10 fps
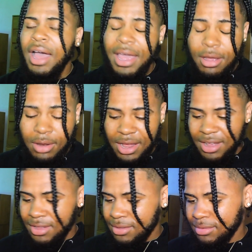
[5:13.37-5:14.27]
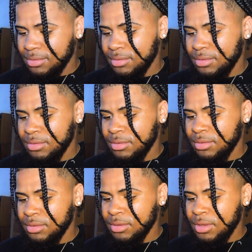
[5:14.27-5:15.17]
I ain't gonna lie
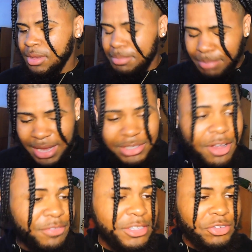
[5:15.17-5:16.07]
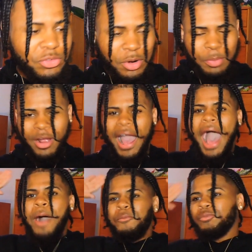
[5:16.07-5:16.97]
based off of Juice WRLD part,
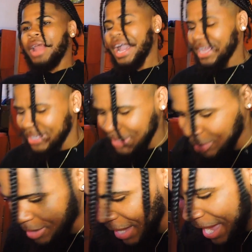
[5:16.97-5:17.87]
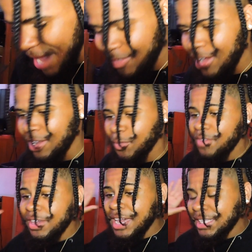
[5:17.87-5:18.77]
I'm liking this song. I ain't know we
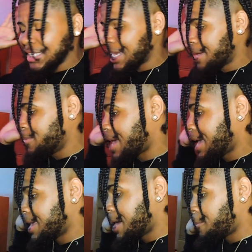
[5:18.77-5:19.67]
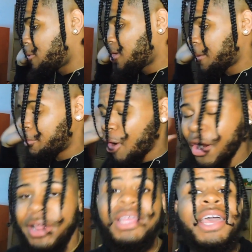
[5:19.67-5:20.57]
haven't get to NBA YoungBoy
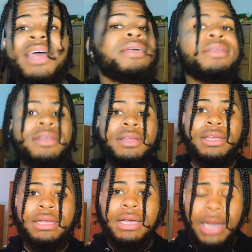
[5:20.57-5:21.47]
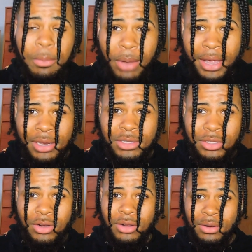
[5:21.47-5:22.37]
part yet, and I'm liking this
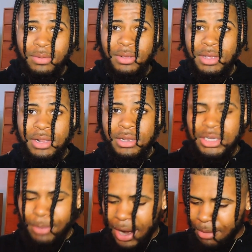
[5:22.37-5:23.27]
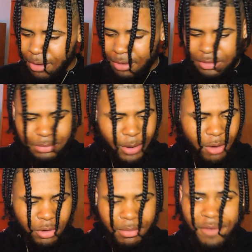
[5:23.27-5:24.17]
song. This probably one, this
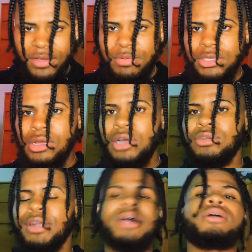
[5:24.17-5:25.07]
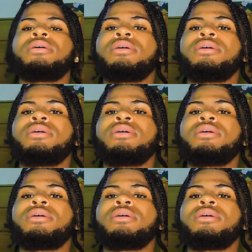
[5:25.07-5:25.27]
probably one of my favorite songs right now.